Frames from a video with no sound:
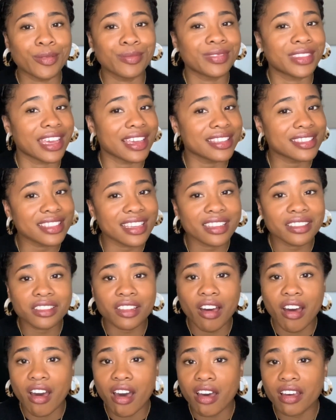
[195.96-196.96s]
things get
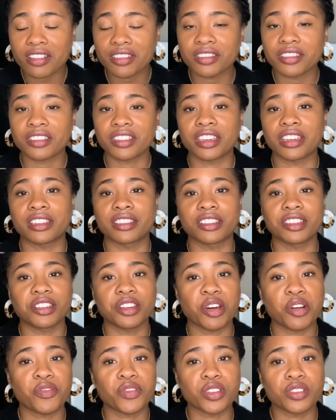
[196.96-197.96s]
lost, and,
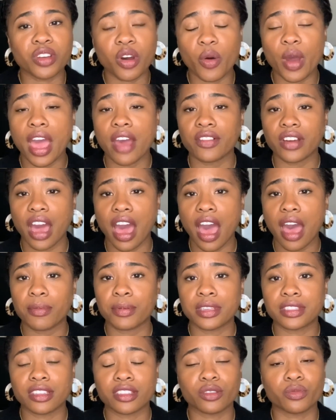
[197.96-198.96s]
if you don't have
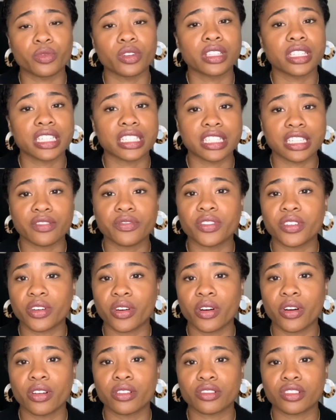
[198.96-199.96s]
copies, it's really
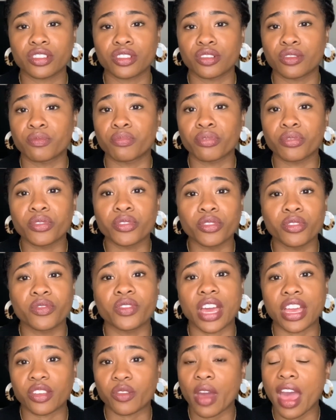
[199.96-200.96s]
difficult to
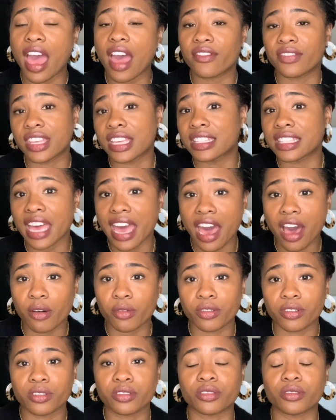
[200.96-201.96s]
prove that you have these
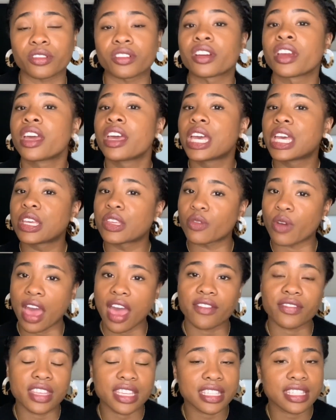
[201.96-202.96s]
hours or you
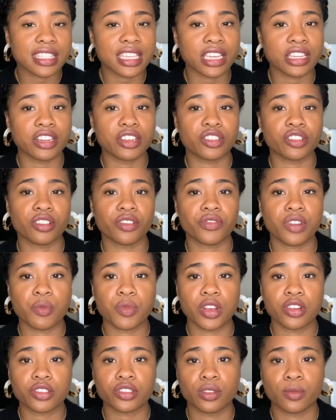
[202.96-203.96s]
have this signature
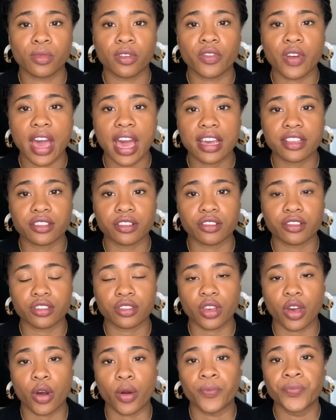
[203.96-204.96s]
from your supervisor.
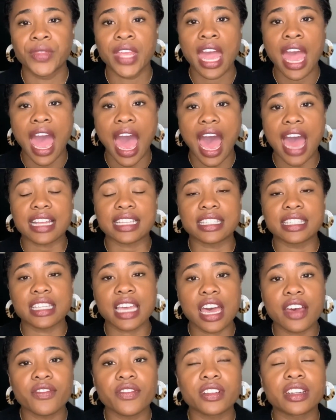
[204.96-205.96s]
So I
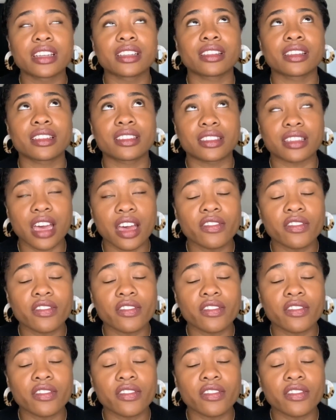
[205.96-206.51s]
definitely